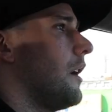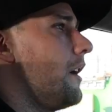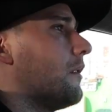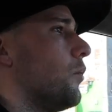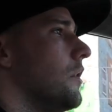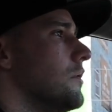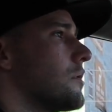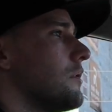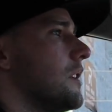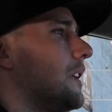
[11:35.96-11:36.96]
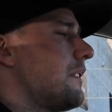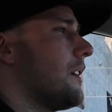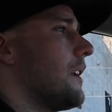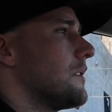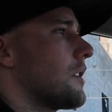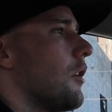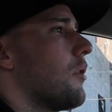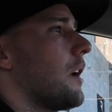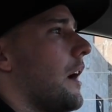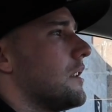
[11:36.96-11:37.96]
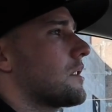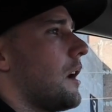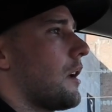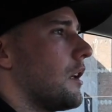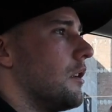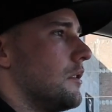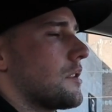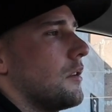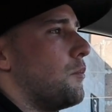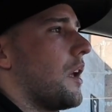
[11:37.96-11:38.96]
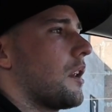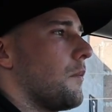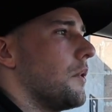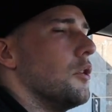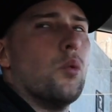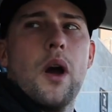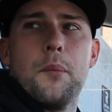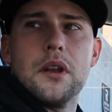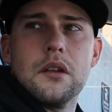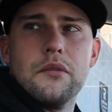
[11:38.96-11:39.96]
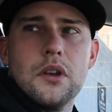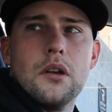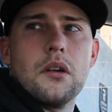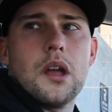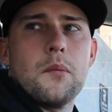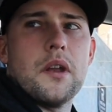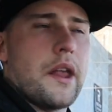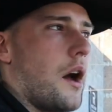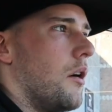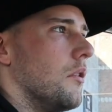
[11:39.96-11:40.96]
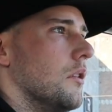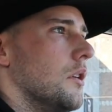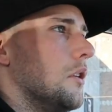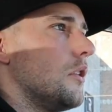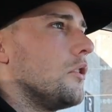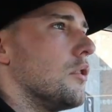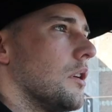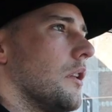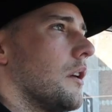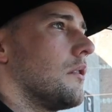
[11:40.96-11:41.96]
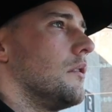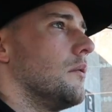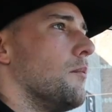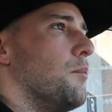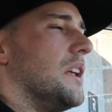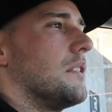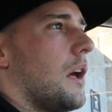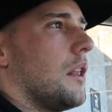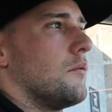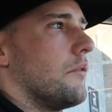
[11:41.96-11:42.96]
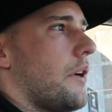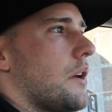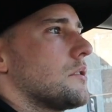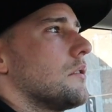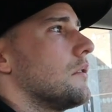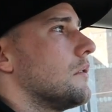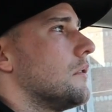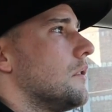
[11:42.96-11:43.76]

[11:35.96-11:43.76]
And when you start to get that, it's like, okay, I just got like, it's like you picked up a new weapon in a video game. And now you can like beat that level faster.